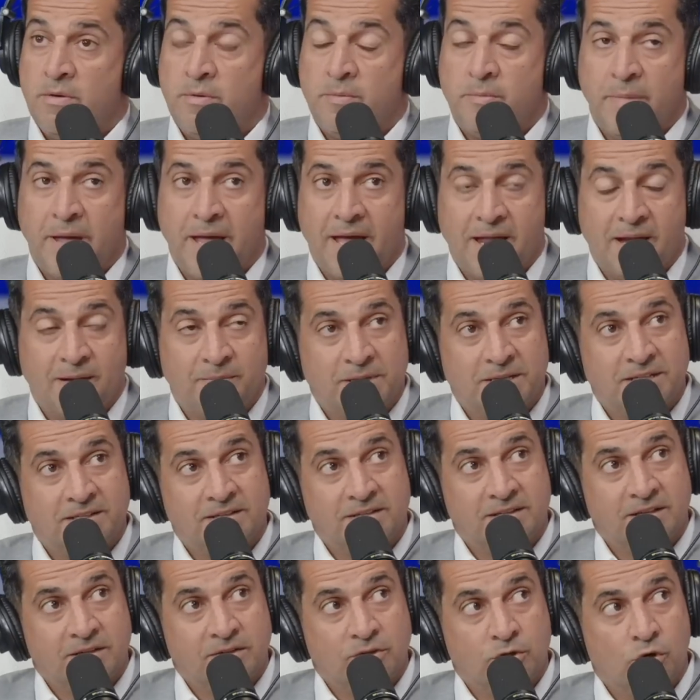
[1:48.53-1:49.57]
Man, I
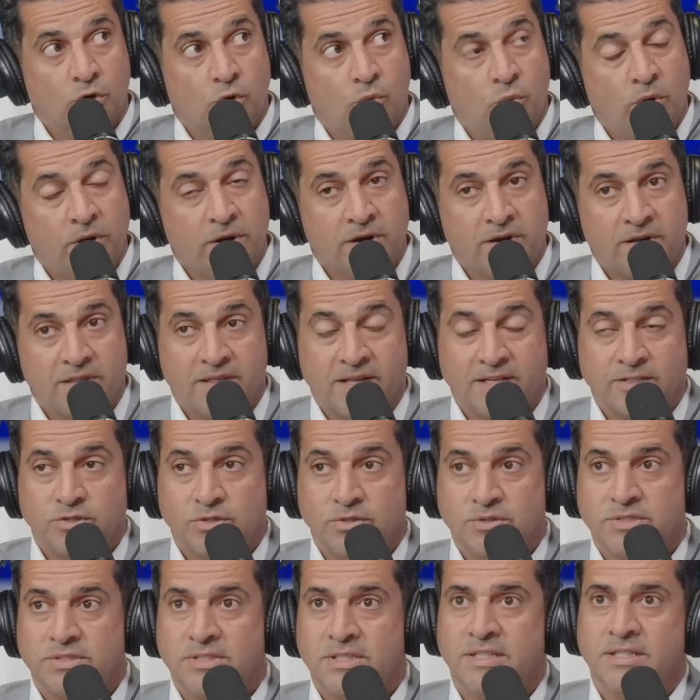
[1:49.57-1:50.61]
mean, one of the things
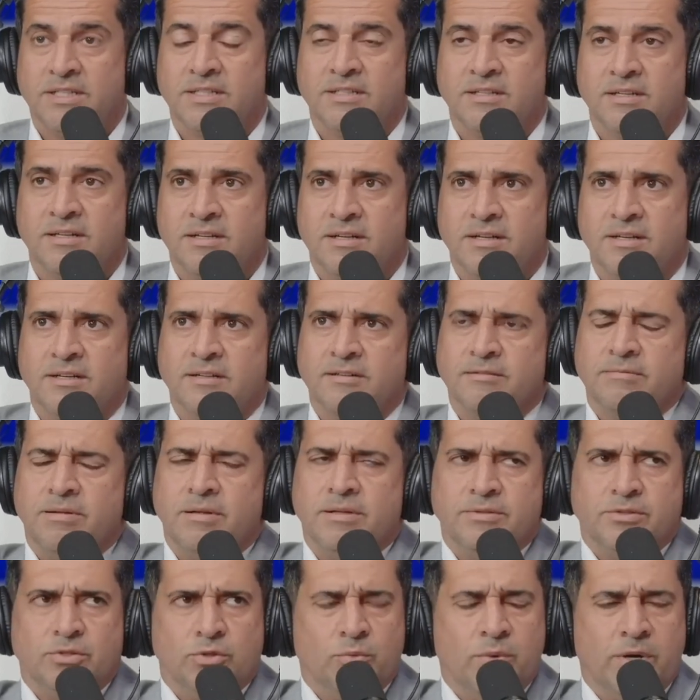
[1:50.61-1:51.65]
you're seeing,
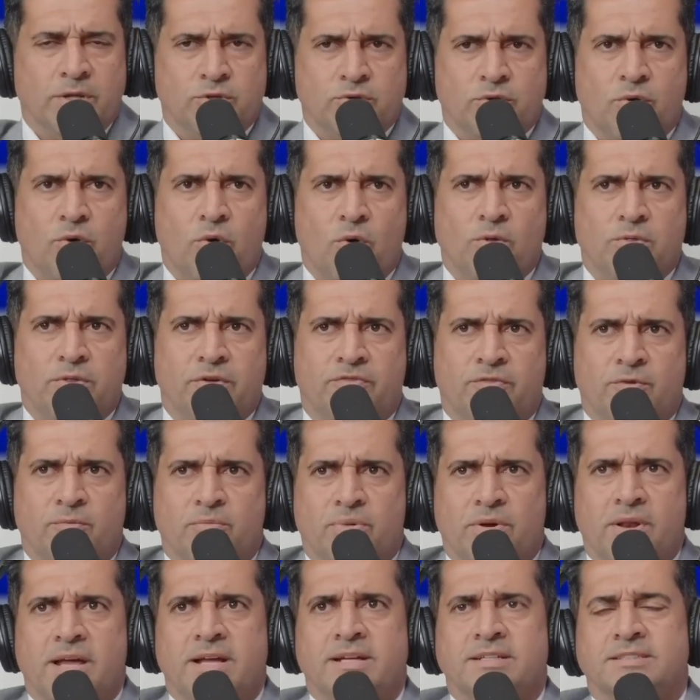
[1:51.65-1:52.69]
you went to a whole
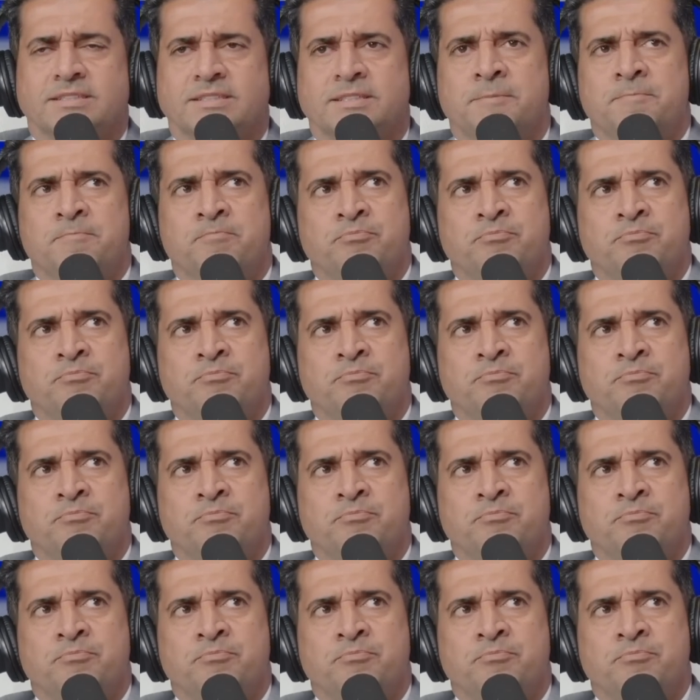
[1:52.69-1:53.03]
different place.